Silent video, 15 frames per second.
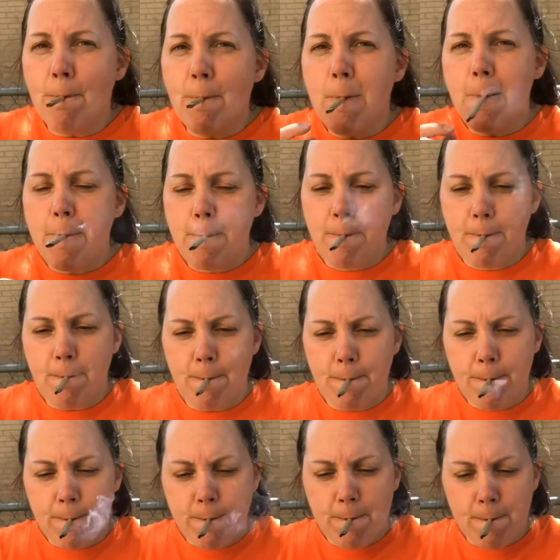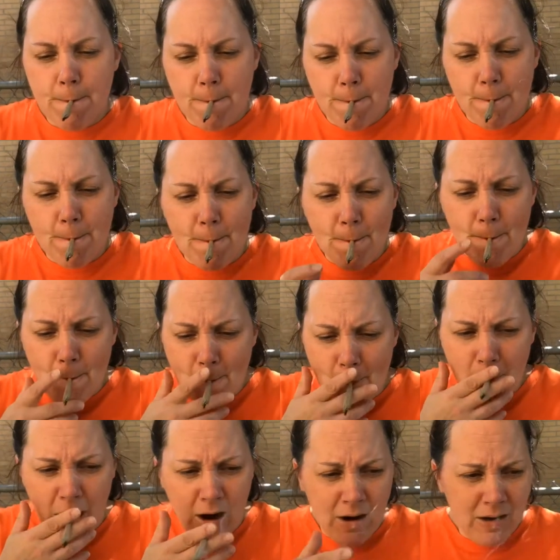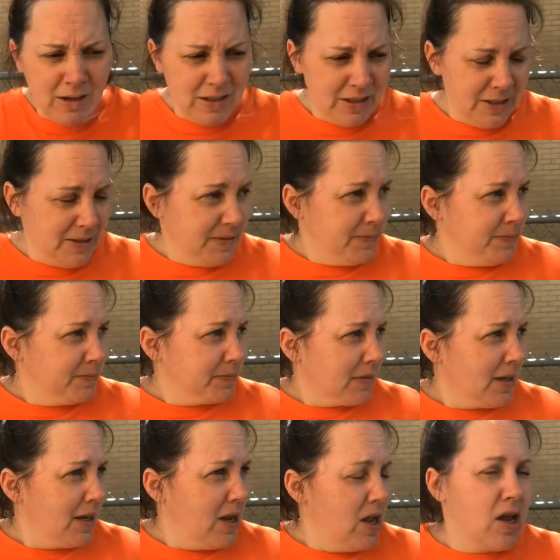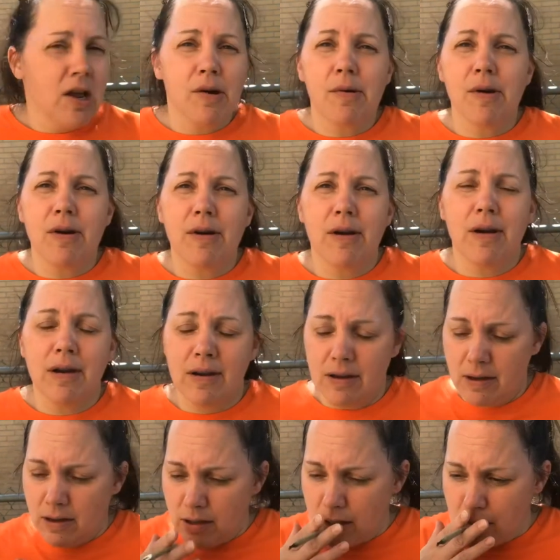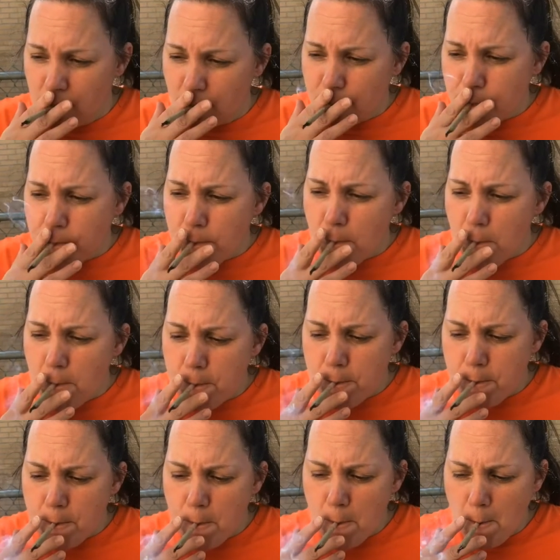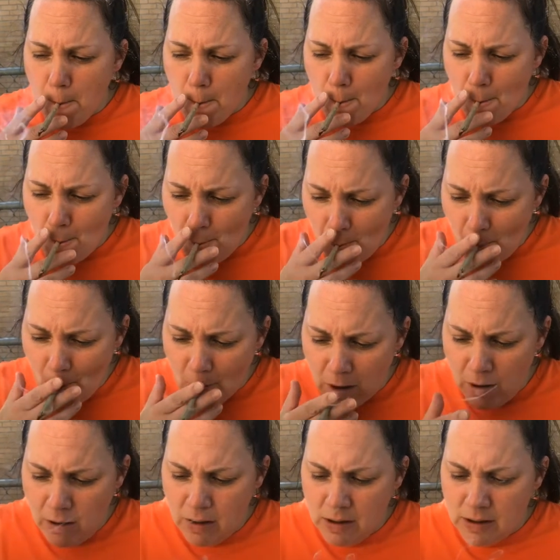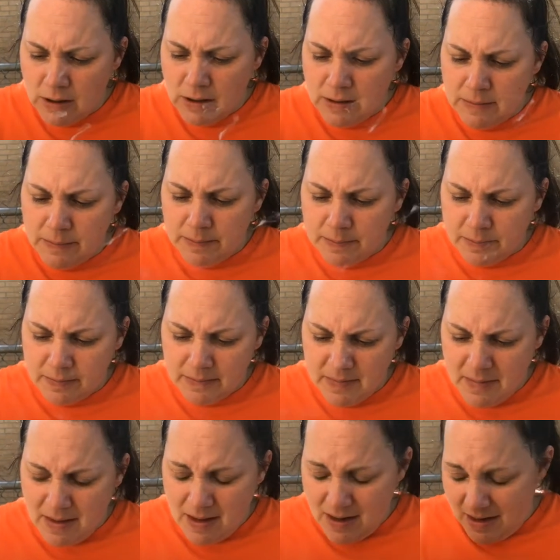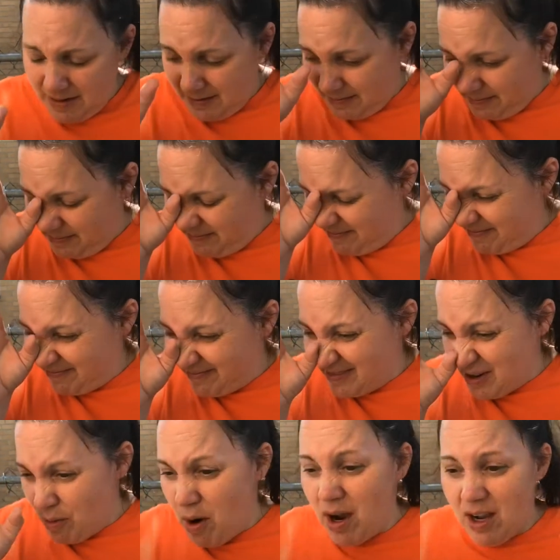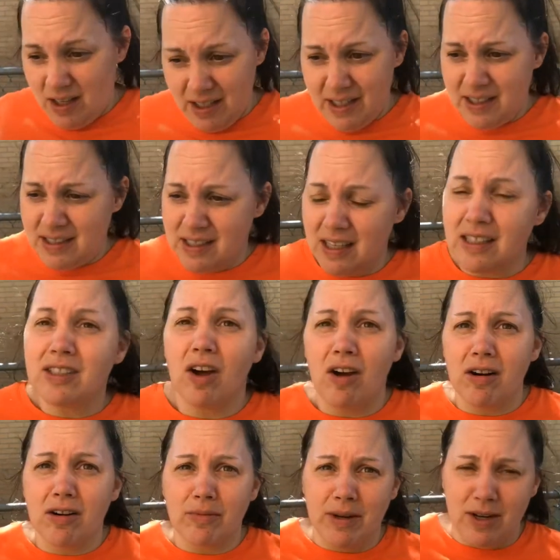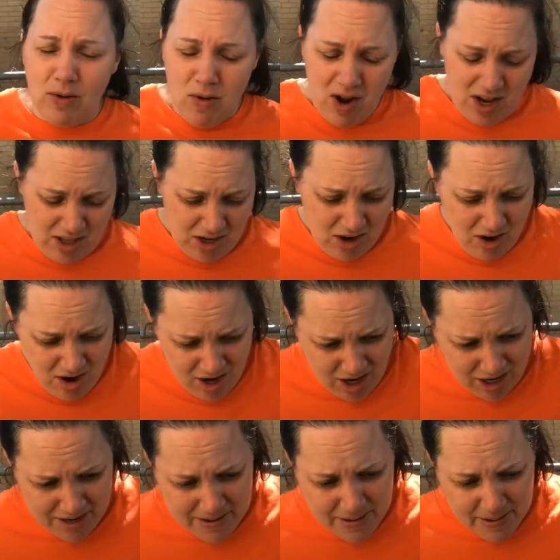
was just explaining that because the air conditioner and all that that you have all blaring in the background, all the background noise you got going on. Well, it's it's hotter when you walk the dog.